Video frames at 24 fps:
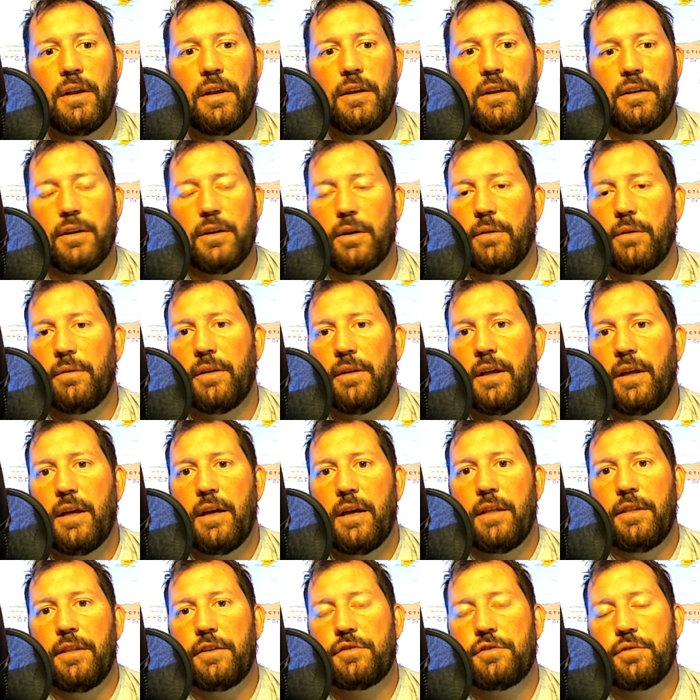
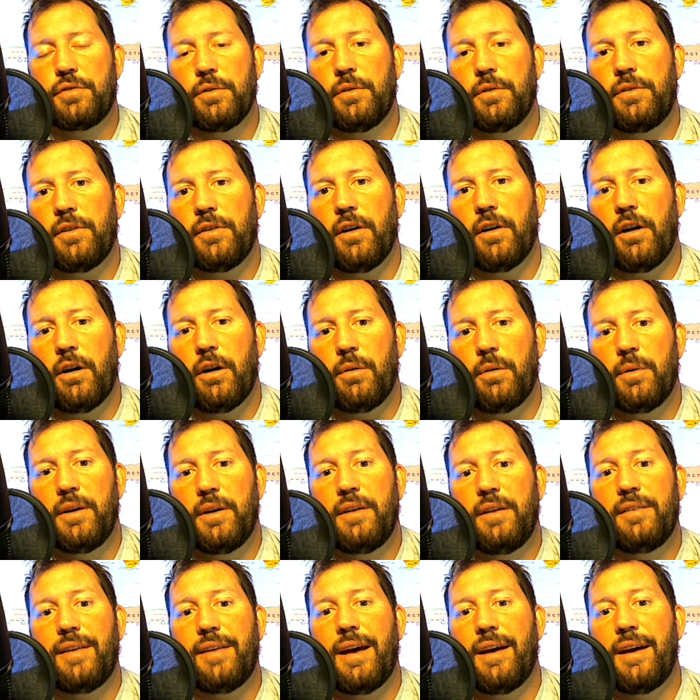the truth
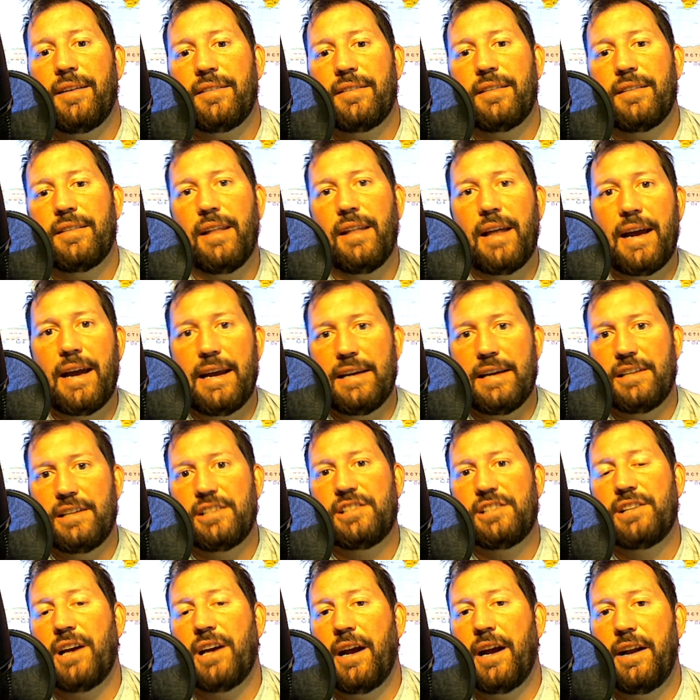always has the light
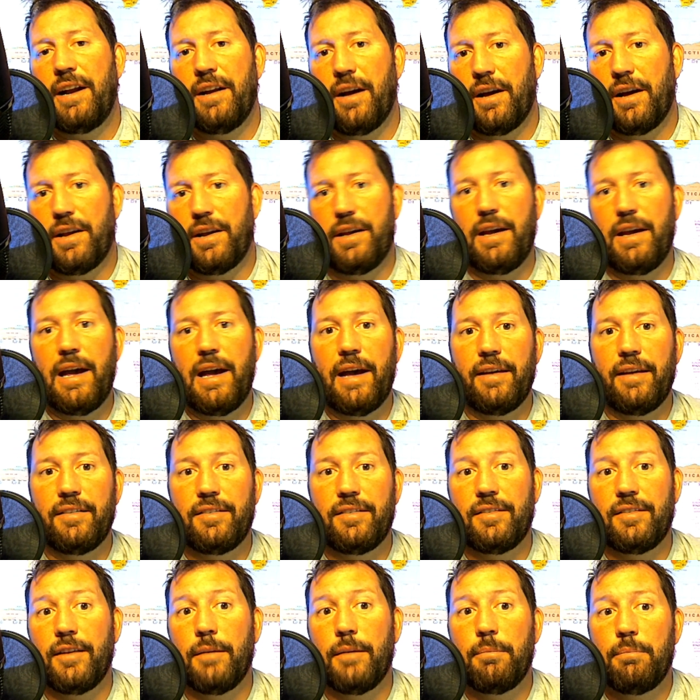shine on it at
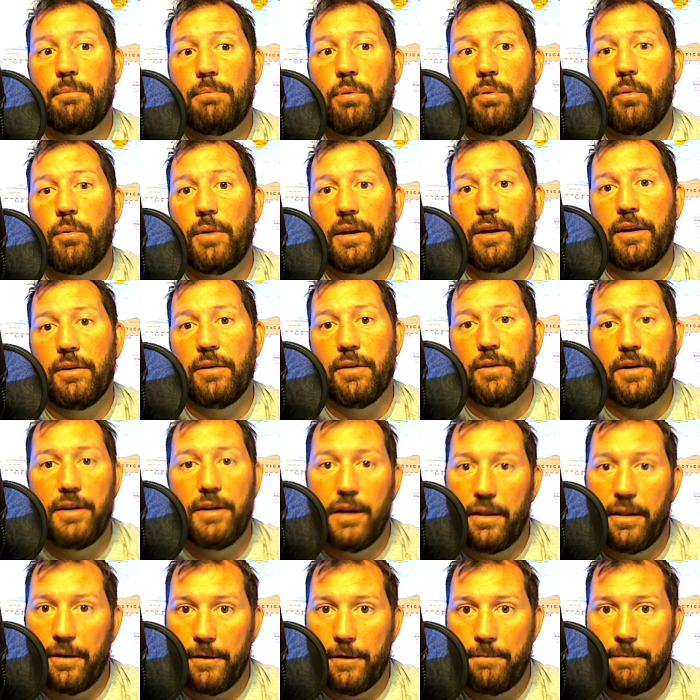some point or
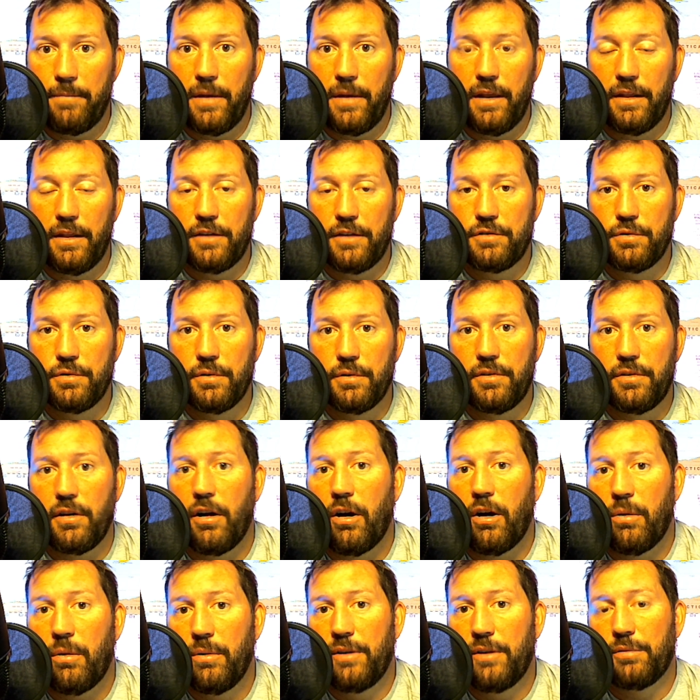another, and the truth
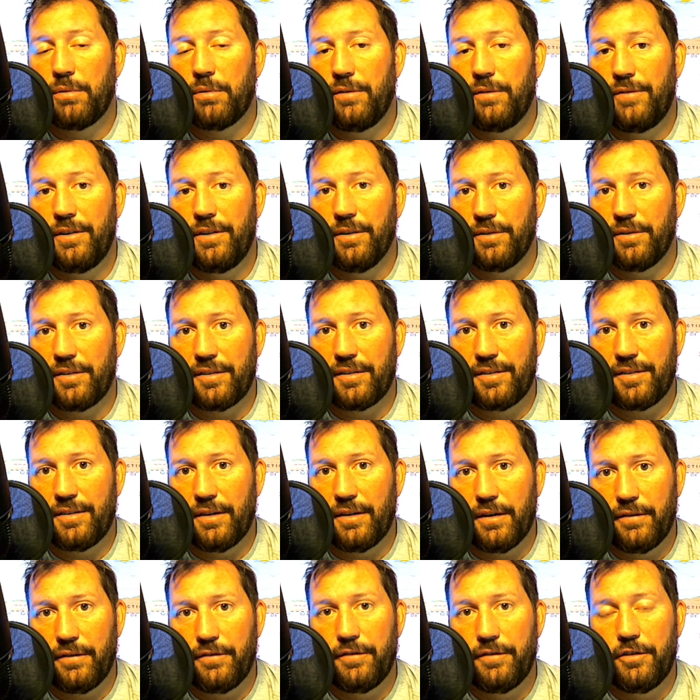always reveals
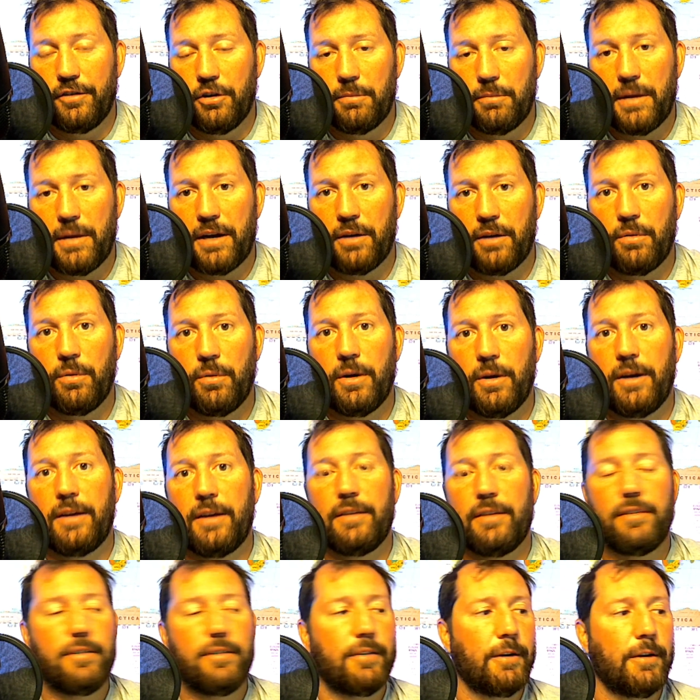itself no matter
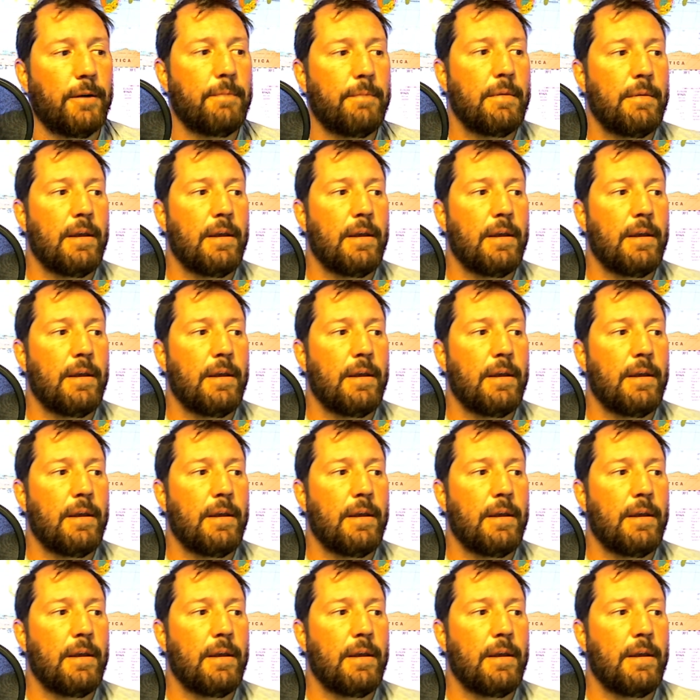what. So